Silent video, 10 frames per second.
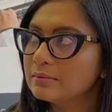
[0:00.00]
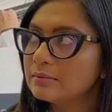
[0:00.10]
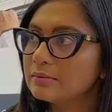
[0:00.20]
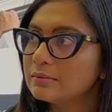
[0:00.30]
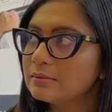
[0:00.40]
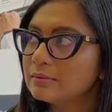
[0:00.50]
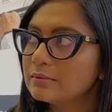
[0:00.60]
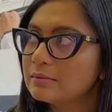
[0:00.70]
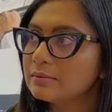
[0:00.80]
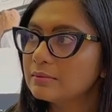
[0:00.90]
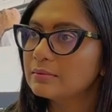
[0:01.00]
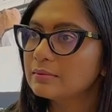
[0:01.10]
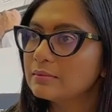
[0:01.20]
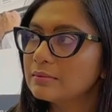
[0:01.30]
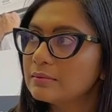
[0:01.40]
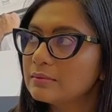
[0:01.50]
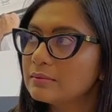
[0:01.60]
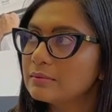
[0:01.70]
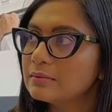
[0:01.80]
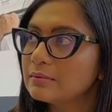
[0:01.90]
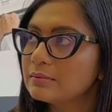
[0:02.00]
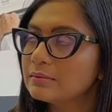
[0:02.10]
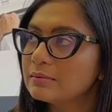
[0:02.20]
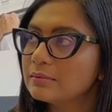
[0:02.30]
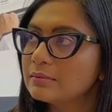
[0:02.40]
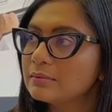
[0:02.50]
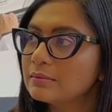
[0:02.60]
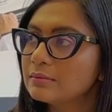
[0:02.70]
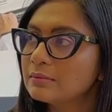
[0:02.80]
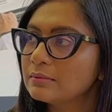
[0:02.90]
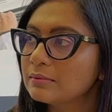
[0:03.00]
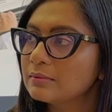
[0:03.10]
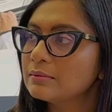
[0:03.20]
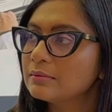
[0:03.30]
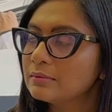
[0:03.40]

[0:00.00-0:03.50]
No words are spoken by the person on screen.